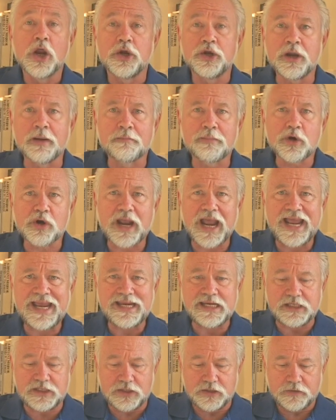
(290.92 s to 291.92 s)
Number
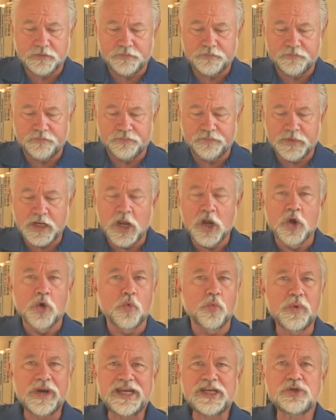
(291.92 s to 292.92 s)
8,
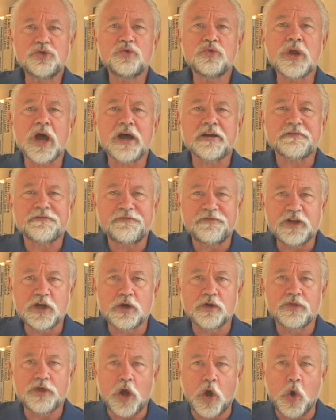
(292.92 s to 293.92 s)
we do not
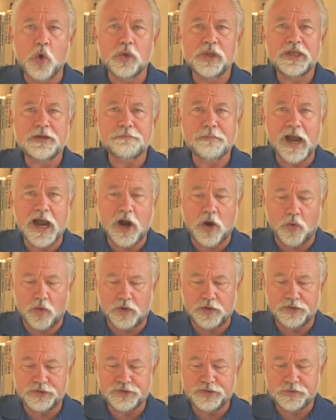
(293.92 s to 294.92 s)
fear the holy
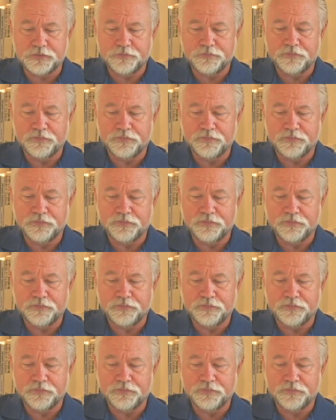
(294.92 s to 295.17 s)
powers